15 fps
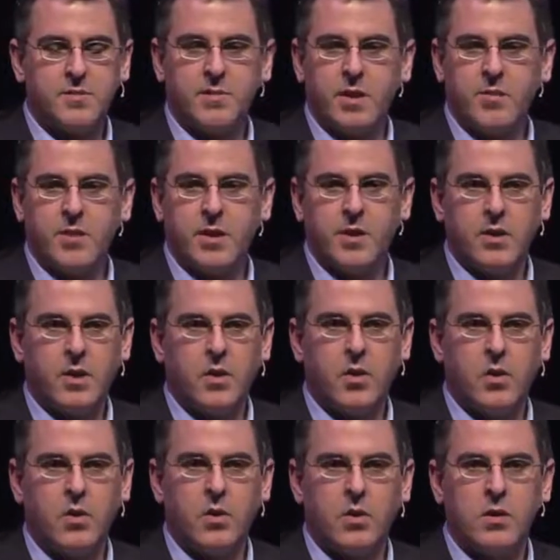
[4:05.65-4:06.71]
a very
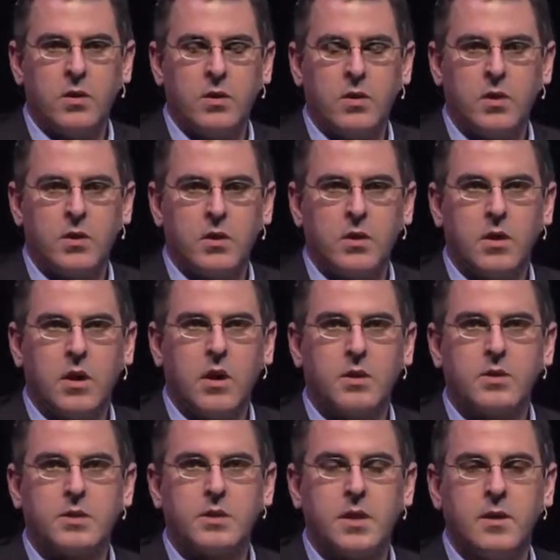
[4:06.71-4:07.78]
long
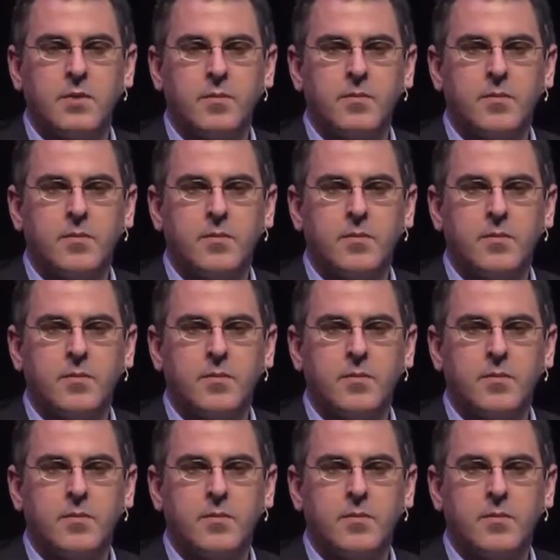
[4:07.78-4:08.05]
answer.